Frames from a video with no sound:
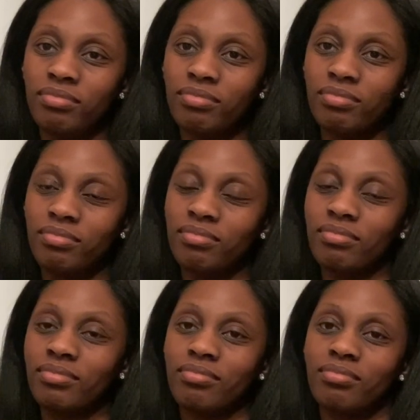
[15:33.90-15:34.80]

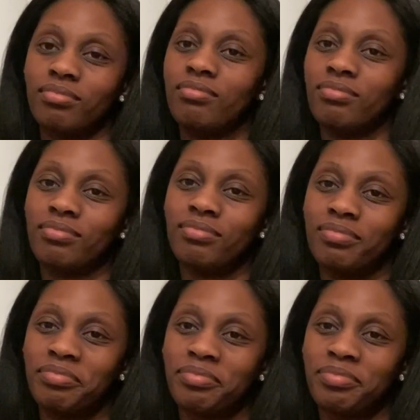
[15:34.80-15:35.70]

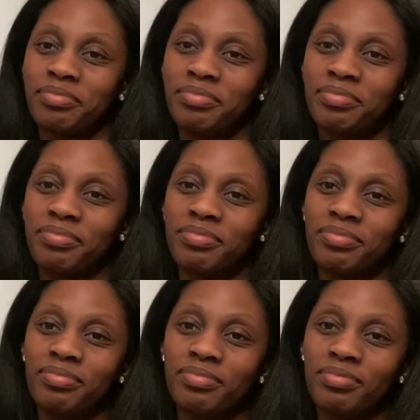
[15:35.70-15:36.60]

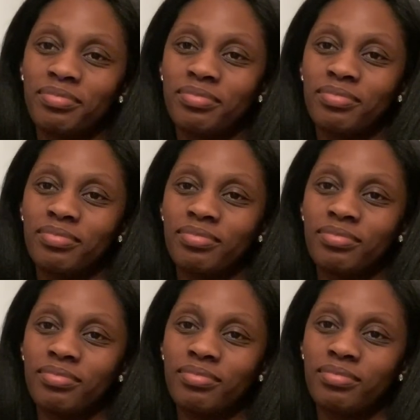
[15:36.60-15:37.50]

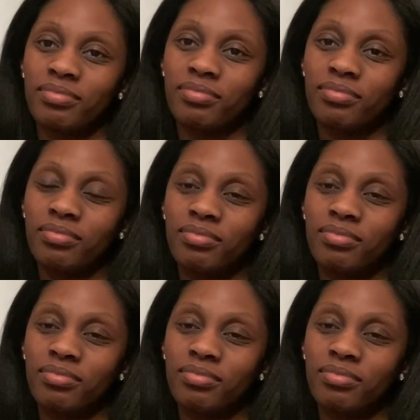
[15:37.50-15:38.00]
[no speech]